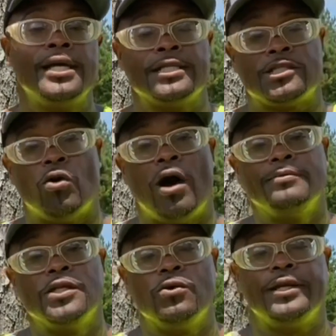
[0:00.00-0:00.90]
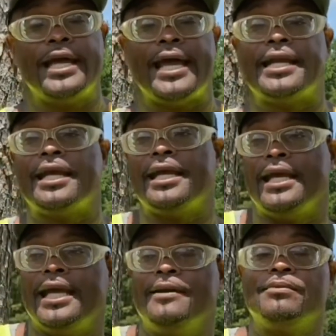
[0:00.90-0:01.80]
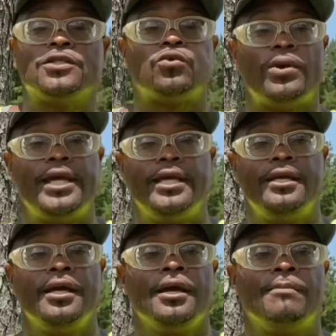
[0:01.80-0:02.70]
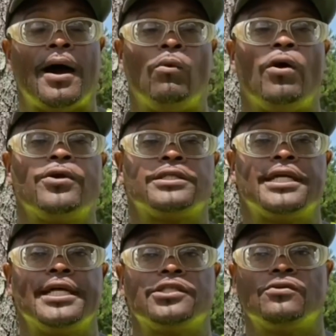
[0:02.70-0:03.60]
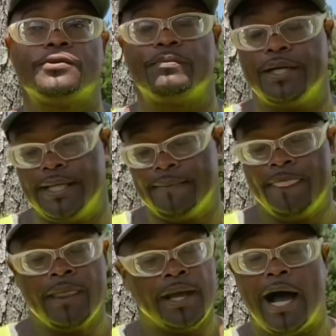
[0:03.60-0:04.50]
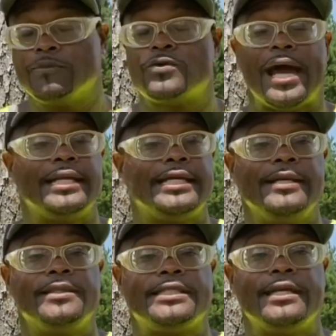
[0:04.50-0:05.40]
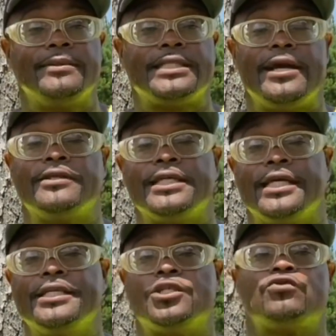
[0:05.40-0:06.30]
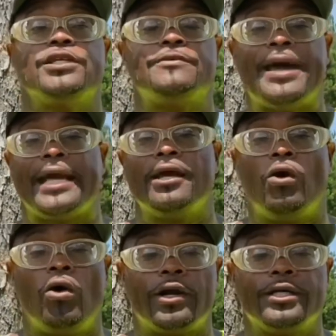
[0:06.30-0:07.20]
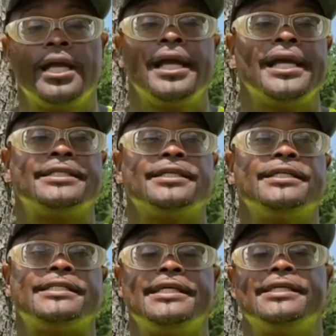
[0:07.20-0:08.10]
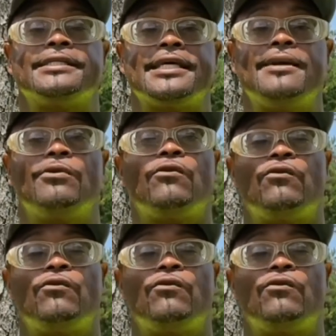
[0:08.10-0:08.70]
So I'm doing that in between my work schedule. But I'm trying to keep the cemeteries and get the streets back in order until the city of Selma